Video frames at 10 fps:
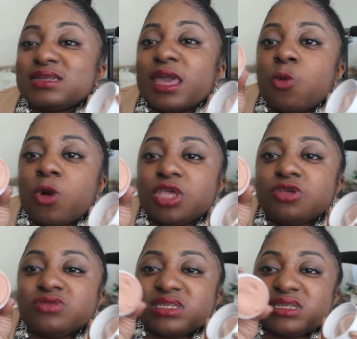Like, what
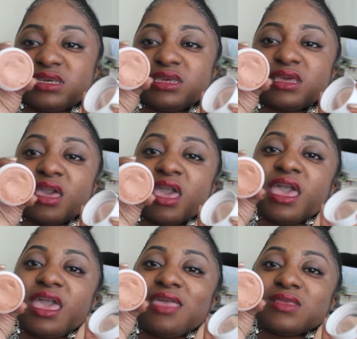you see
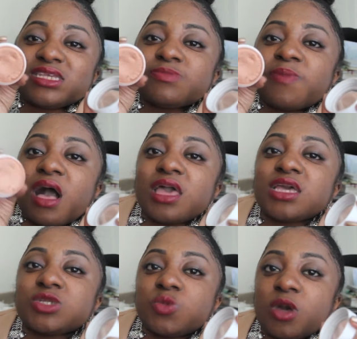in this pot
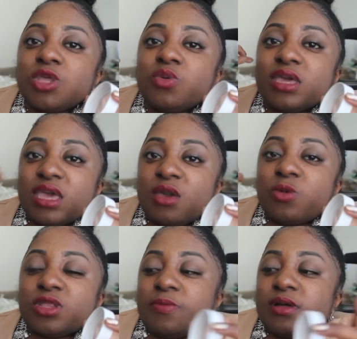is what you get
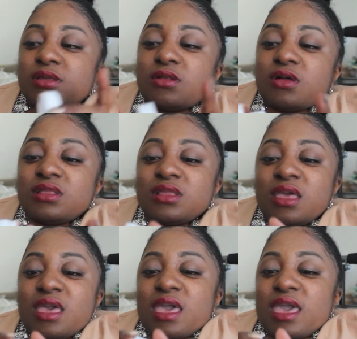when you put it on.
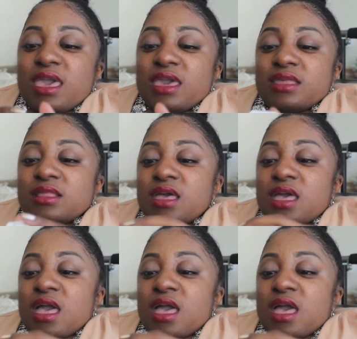And